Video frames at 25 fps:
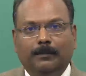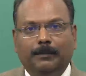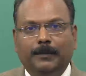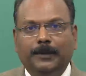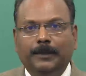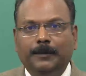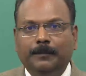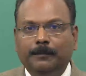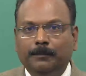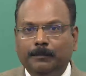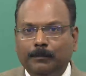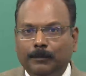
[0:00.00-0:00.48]

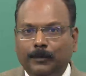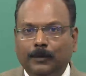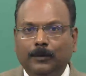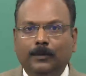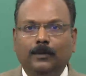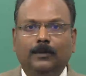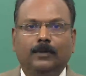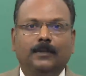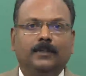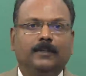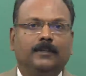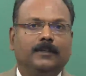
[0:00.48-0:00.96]
be
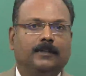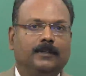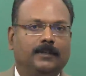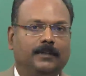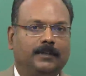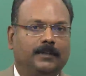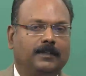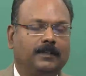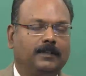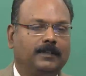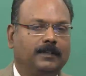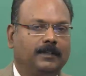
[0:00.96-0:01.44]
bold
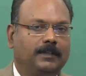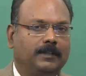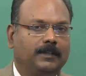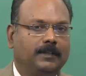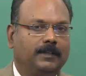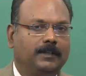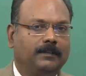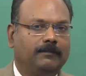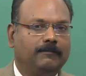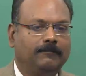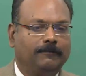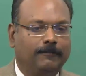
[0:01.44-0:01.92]

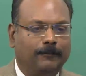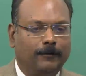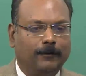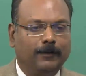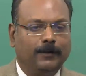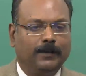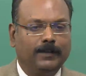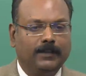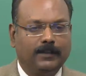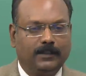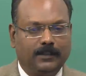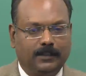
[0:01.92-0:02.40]
in
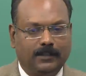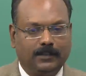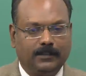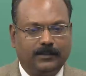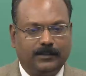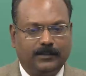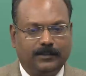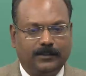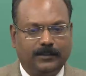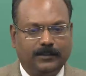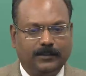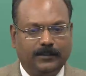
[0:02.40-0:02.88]
following the
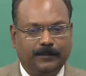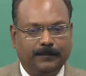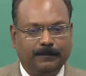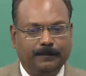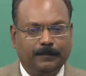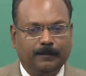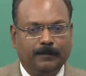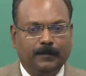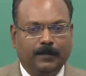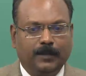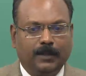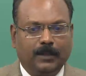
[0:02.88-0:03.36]
decision,
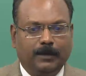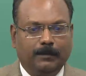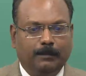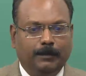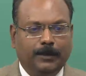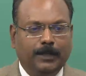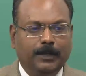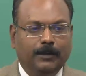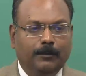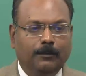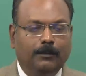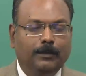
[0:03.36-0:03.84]

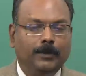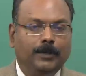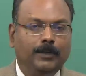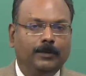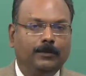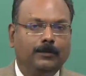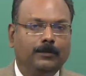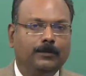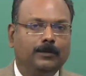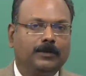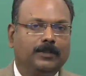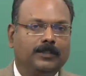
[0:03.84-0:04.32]
being quick
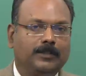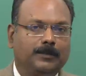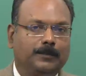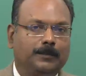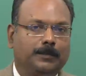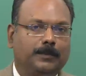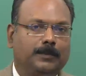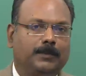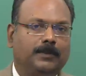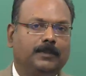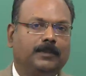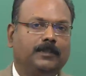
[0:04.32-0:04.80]
to
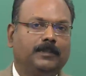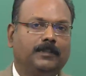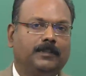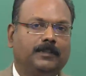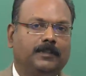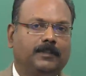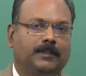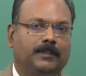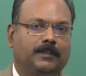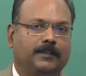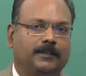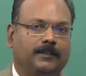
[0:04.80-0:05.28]
respond
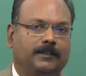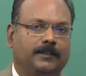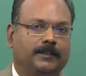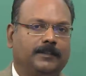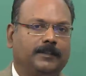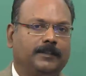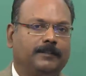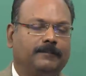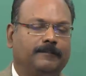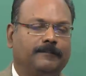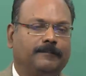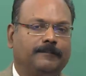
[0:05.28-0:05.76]

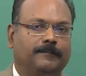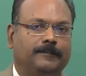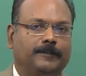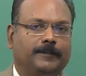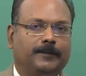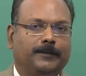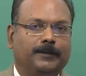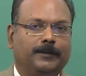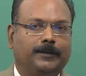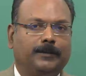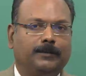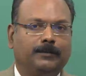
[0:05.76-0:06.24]
uh, if
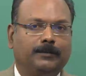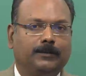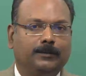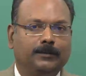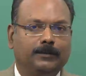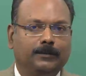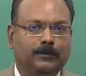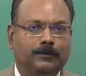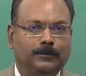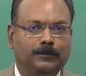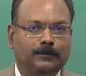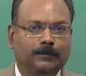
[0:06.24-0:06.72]
uh, you have
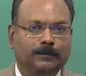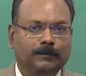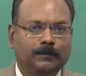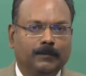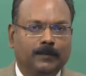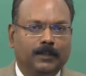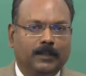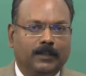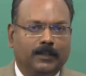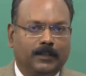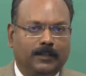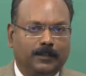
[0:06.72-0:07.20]
to
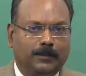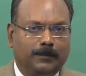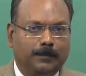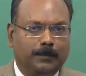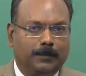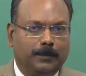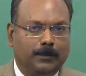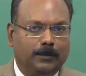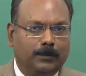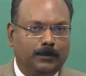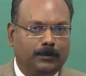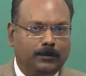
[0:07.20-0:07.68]

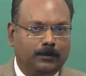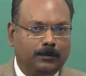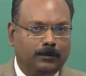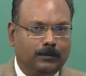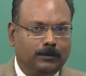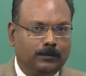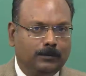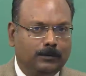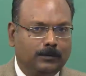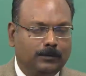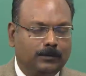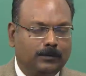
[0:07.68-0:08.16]
respond
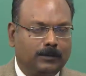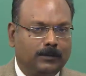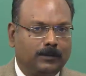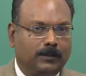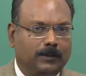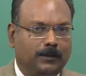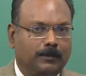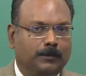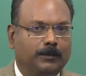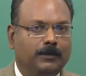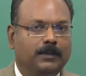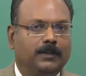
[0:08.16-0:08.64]
to
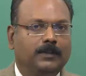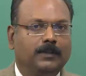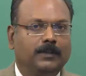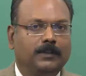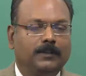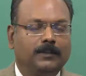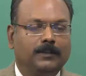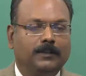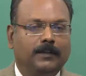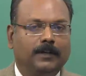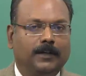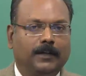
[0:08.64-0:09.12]

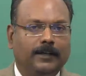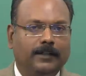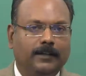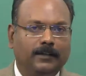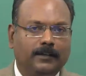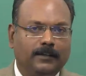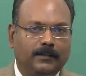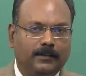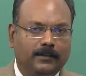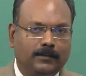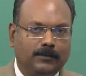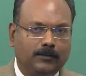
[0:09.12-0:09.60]
someone
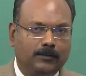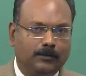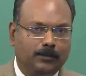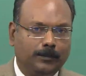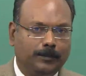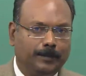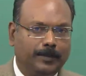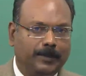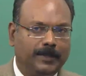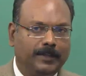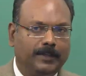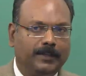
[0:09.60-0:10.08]
either as a
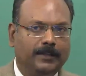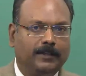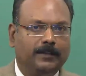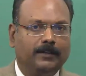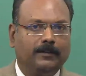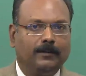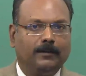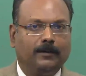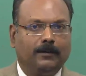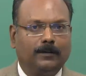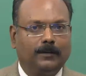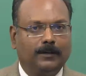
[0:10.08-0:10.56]

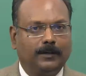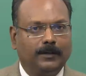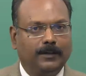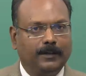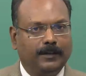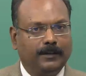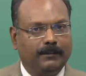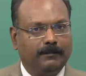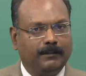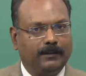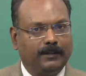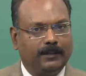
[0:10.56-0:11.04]
superior or
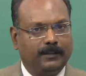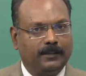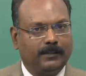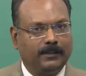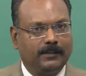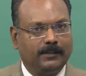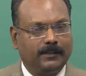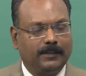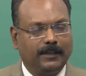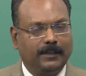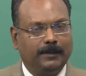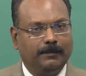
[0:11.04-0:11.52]
even at
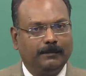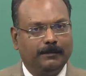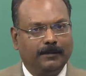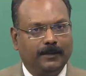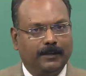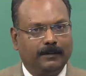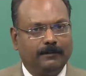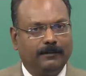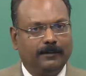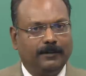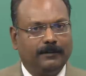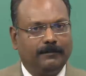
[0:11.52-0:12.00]
the same
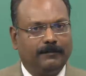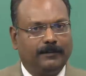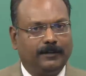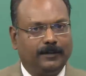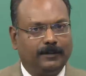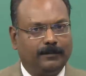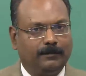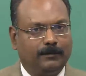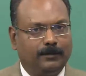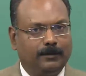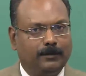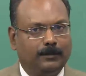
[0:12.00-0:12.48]
level if
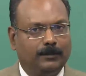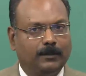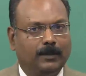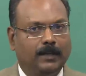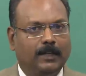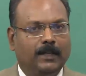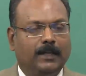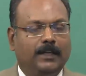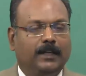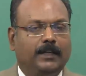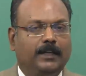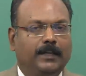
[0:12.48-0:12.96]
you have to
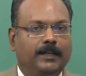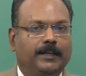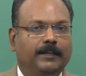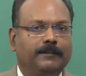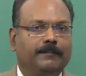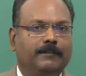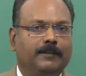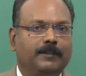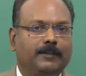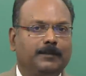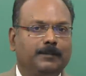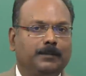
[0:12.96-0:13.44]

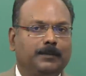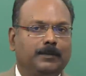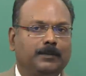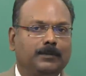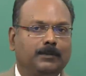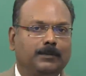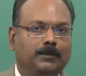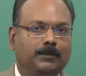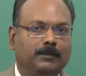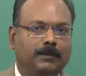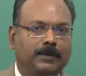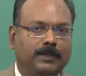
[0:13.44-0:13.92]
give
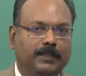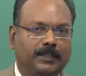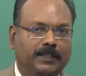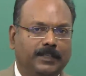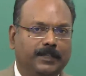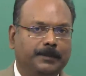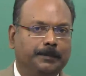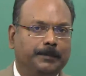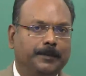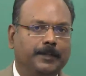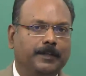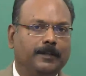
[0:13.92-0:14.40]
response to an
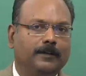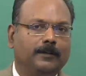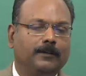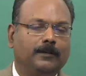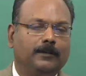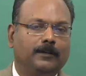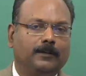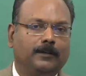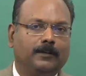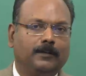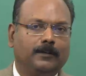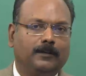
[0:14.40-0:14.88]
email
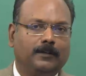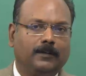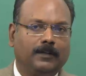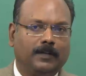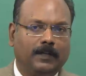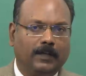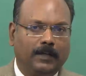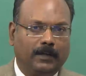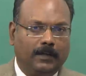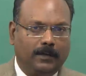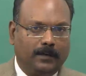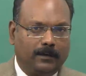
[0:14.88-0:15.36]
or
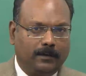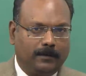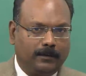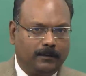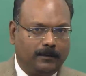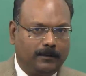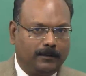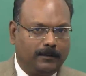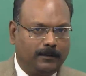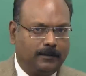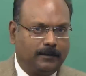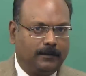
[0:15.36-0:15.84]

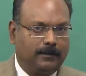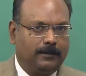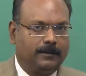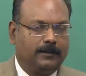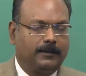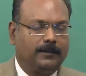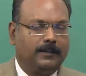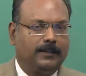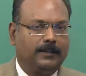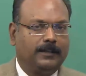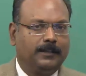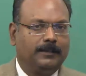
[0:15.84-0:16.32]
uh,
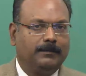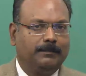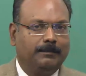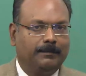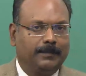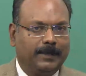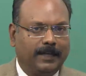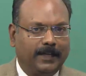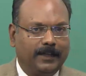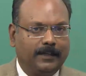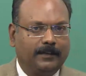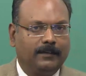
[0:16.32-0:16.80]

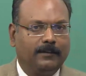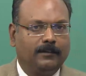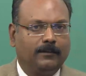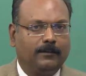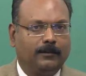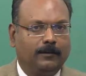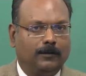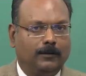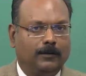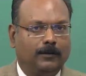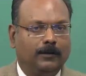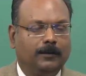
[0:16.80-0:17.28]
return back a
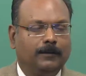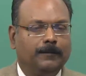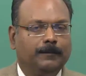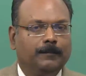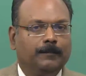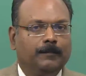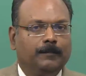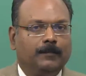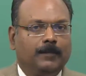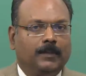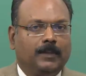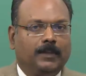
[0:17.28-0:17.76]
call,
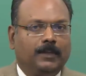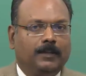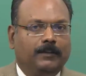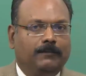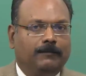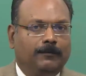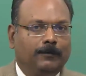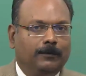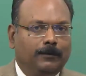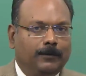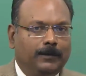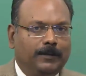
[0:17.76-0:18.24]

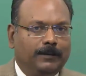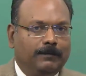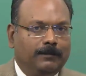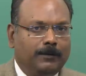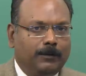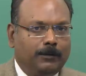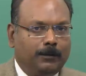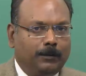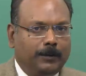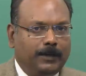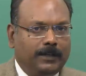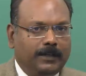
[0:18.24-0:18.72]
if you give
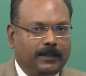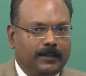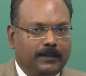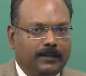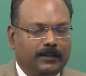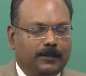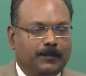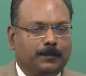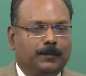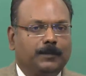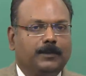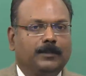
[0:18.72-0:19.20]
a quick
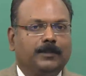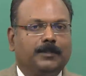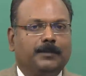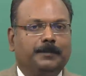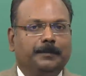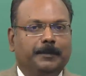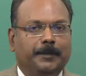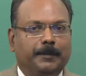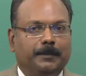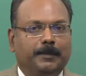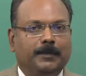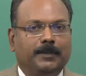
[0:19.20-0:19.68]

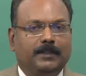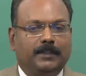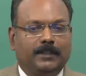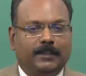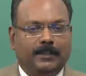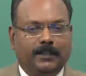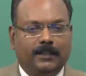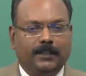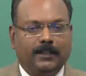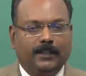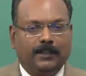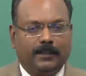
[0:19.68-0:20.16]
response, people
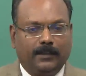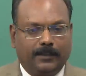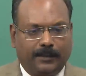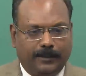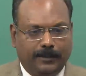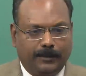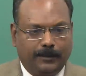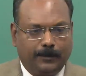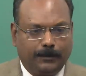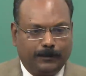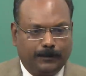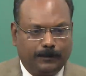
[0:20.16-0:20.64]
generally
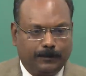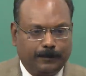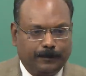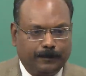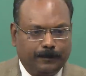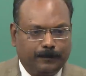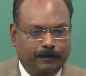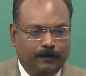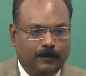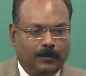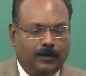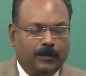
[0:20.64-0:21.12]
like you.
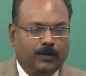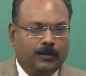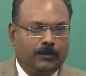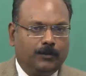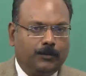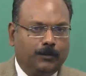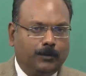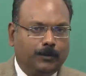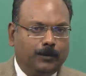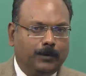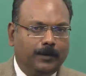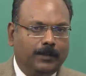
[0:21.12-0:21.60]

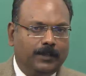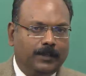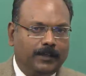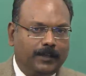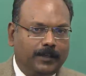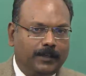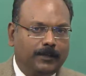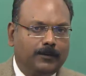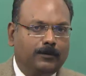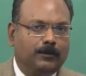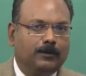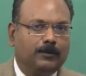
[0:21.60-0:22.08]
Showing
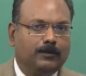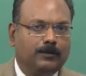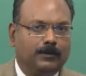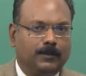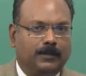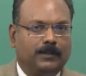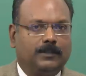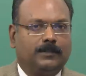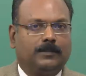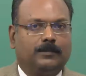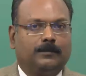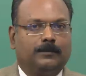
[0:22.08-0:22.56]

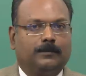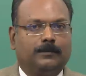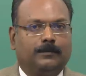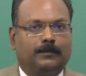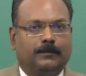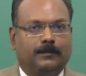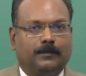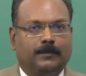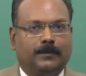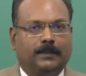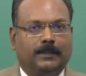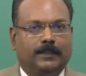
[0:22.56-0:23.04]

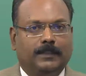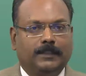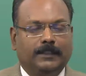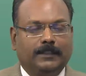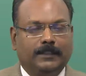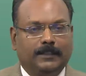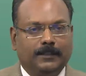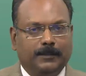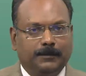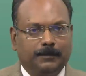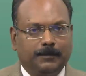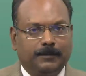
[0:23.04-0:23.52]
enthusiasm
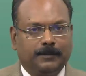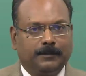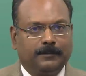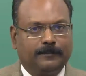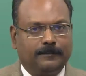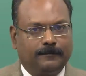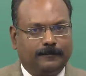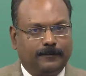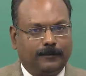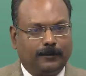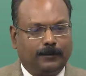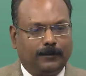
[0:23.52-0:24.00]
in terms
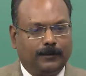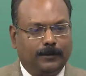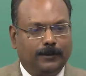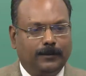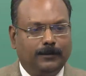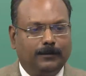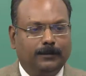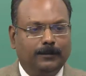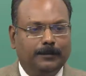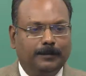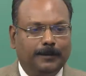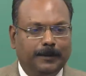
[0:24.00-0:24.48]
of
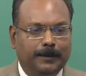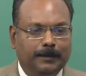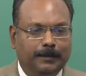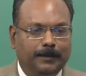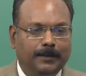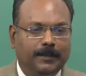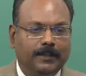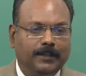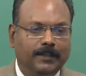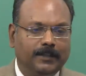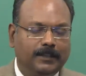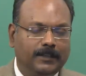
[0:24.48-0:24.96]
talking to
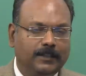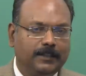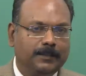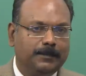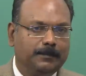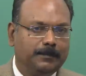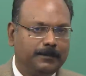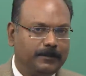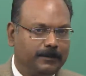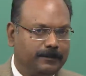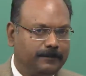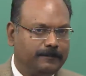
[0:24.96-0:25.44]
people, in
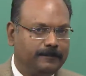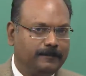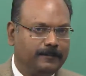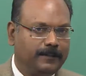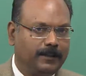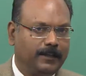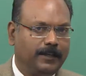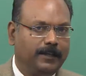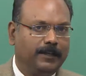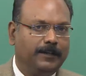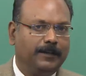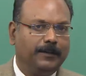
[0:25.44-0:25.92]
terms of
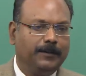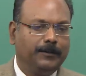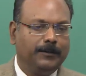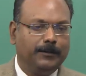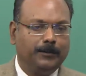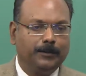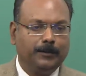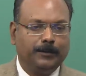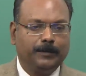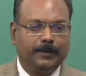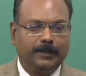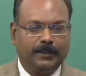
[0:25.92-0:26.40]
relating
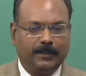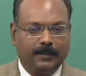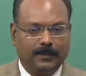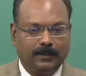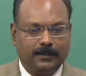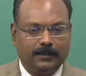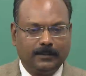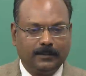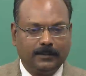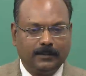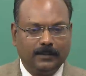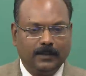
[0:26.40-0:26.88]
you with
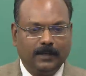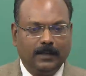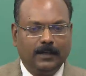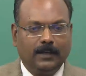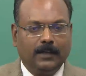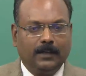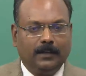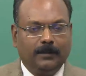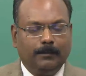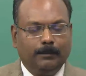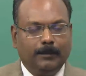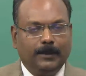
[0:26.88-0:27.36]
others,
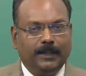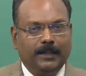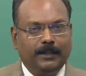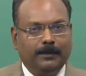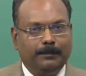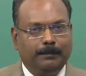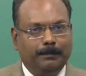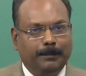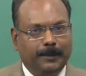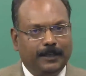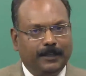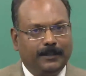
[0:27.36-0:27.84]

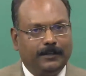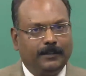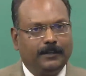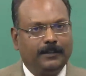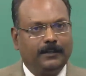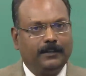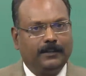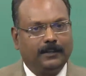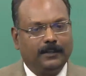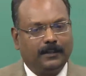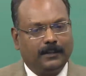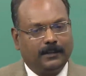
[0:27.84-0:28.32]
being
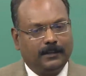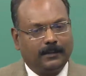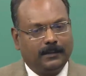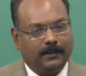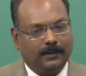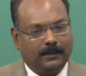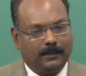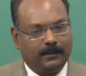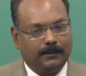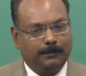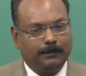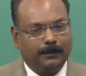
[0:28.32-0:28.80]
patient and
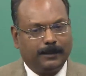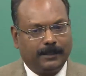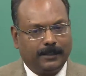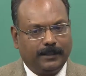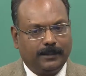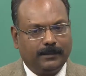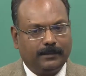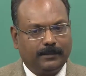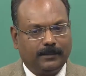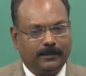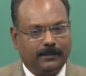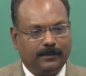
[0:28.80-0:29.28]

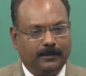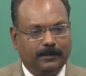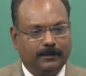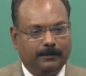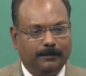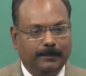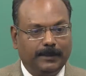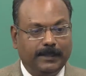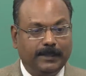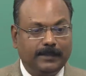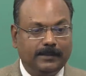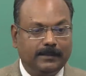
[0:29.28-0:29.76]
unbiased,
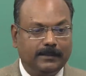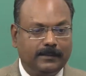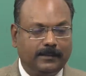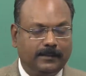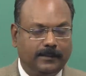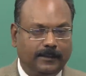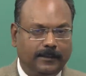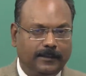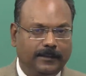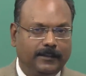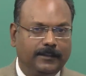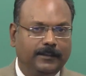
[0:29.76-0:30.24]
being
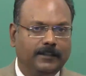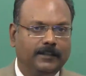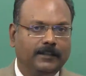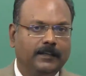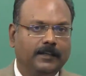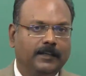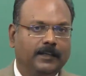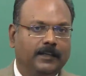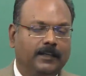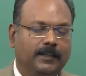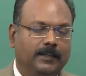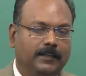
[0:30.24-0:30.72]
steady
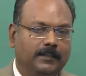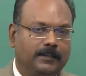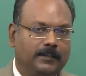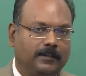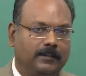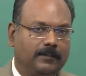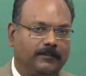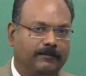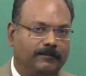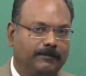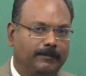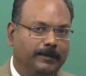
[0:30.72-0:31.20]

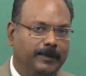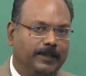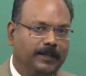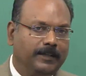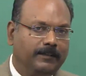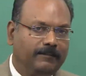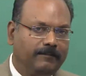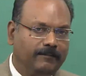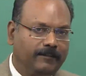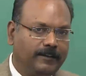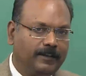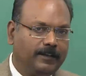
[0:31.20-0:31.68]
instead of
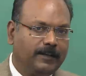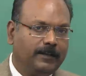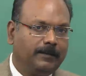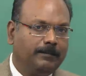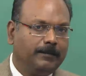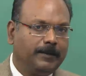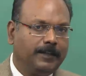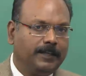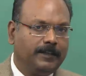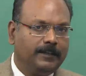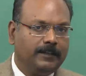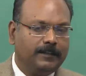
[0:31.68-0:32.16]
being fickle
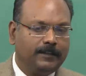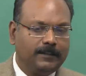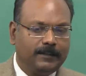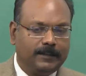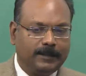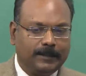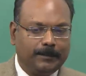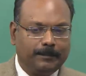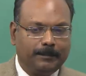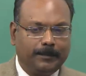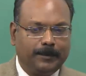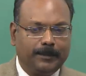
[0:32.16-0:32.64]

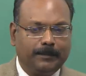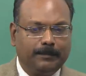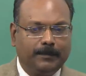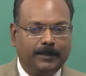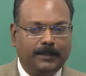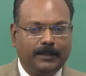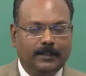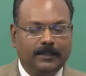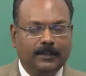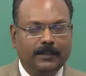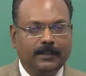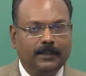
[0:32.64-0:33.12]
minded,
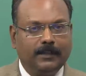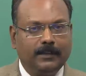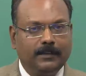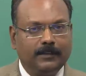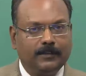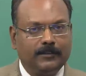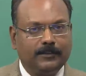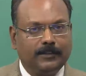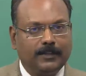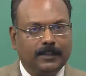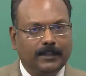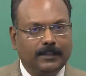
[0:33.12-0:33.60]
temperamental,
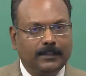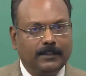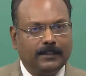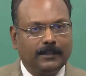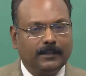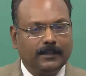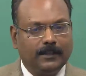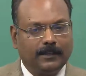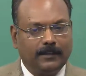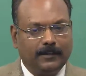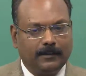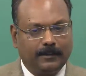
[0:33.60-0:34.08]

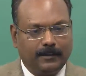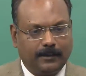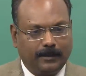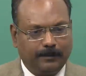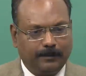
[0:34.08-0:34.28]
changing like a